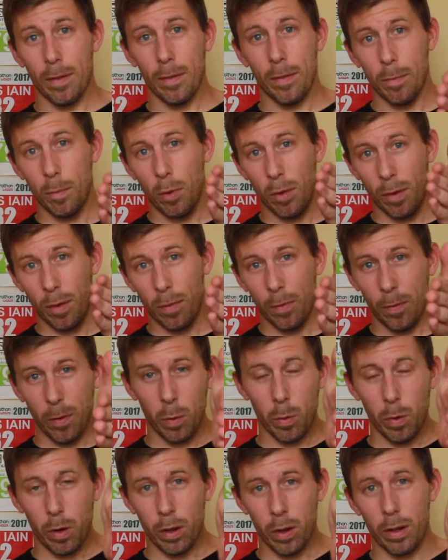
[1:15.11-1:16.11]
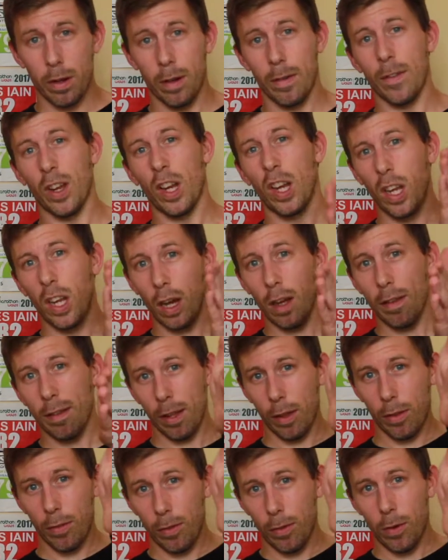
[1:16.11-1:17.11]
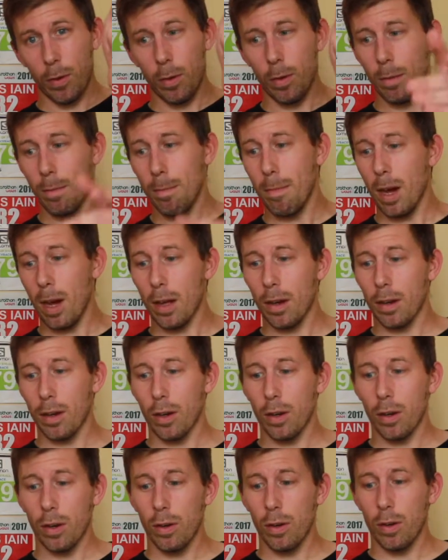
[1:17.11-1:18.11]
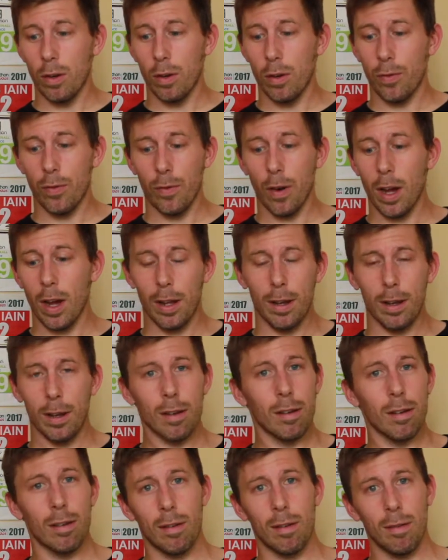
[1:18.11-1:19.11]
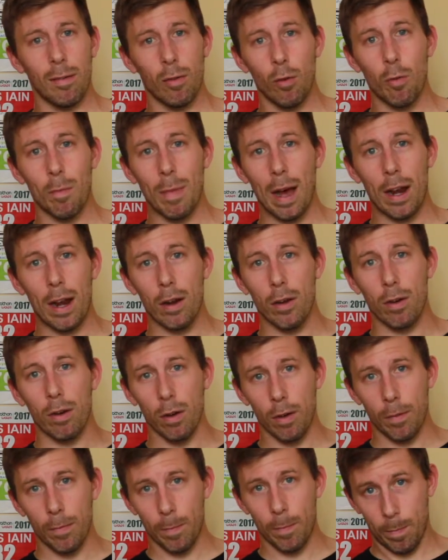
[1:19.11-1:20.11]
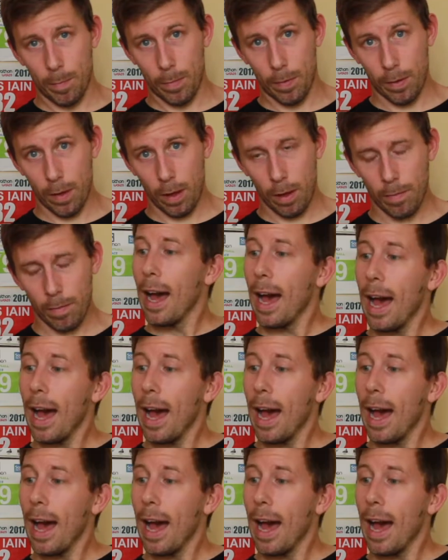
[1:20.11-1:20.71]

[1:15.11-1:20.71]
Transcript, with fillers: for moving forward, cutting through mud and crud and all manner of stuff,